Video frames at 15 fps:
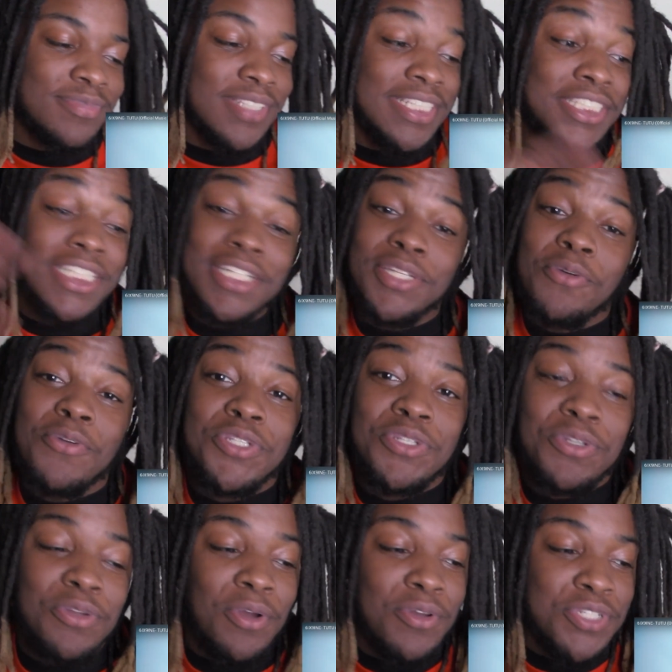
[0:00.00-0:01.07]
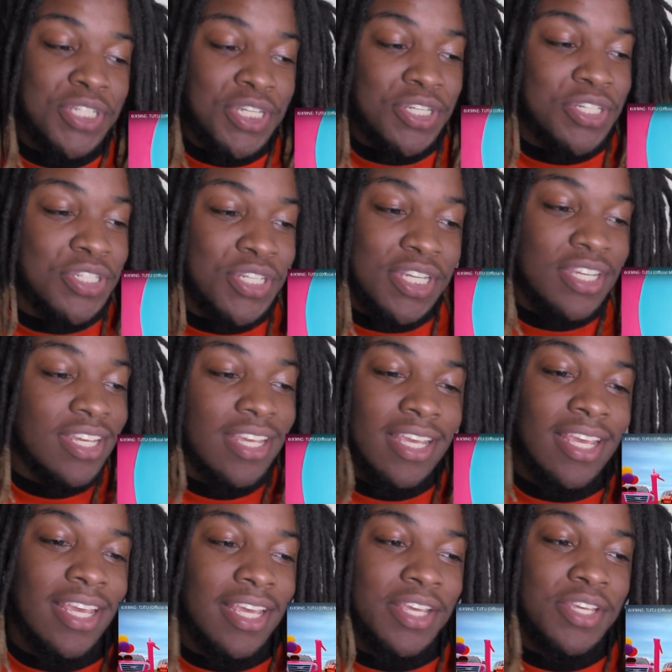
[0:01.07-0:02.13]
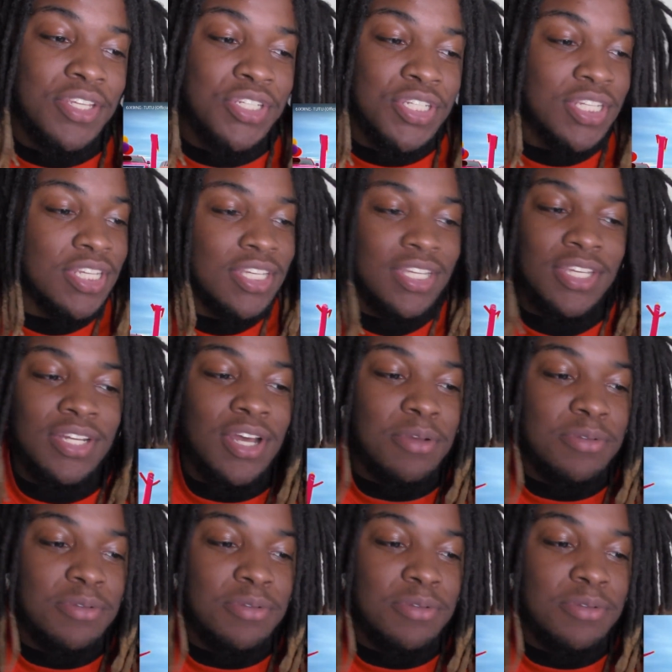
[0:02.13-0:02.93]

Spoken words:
she can do what she do. She doing